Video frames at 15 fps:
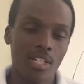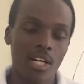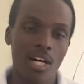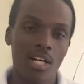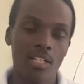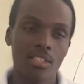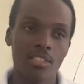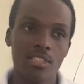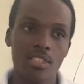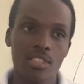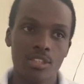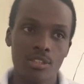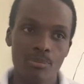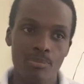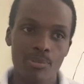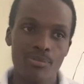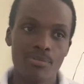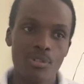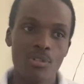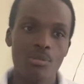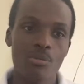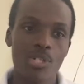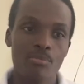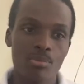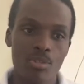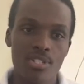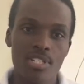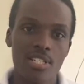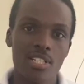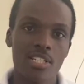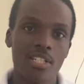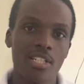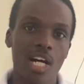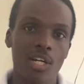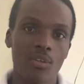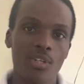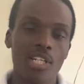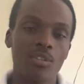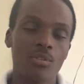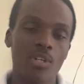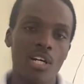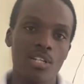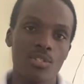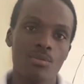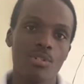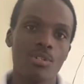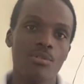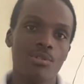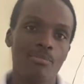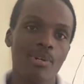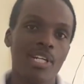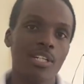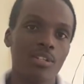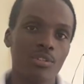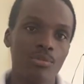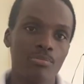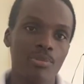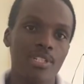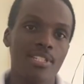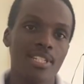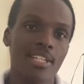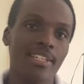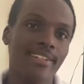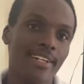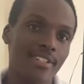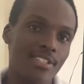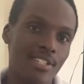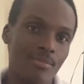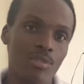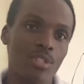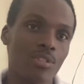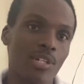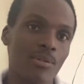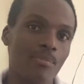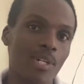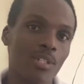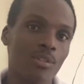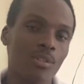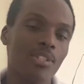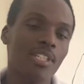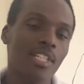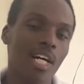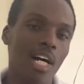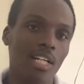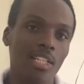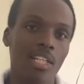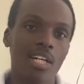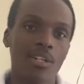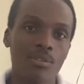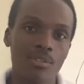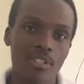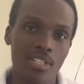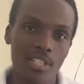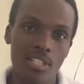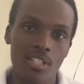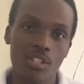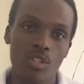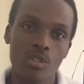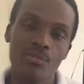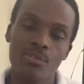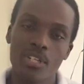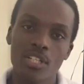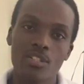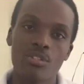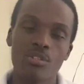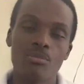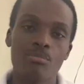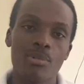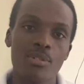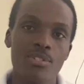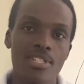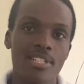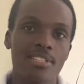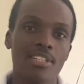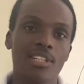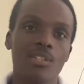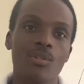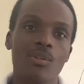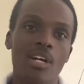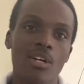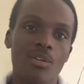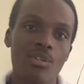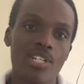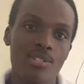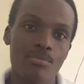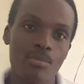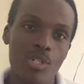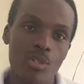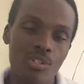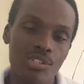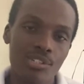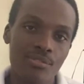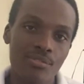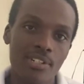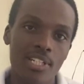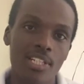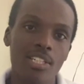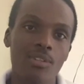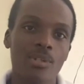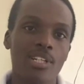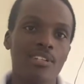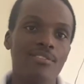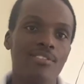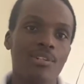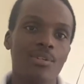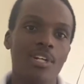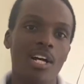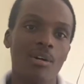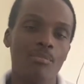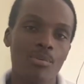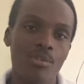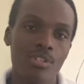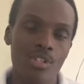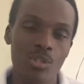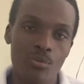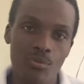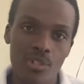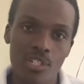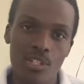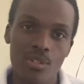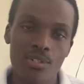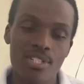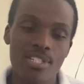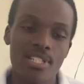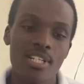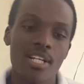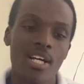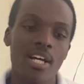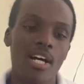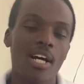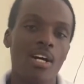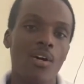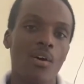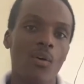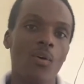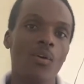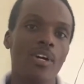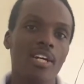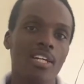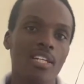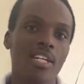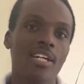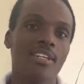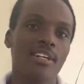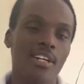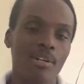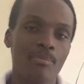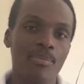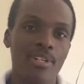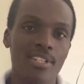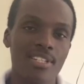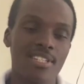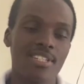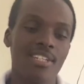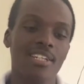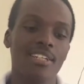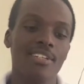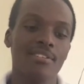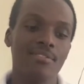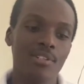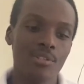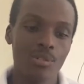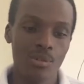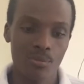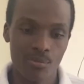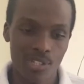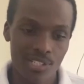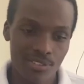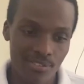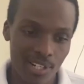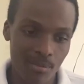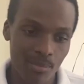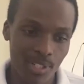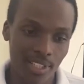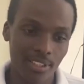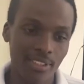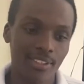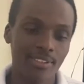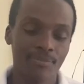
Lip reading: And before we proceed, I'd like to as well remind you to please hit that subscribe button and turn on the notification bell so that you can always be notified whenever we upload new videos or any other updates in the field of fish farming.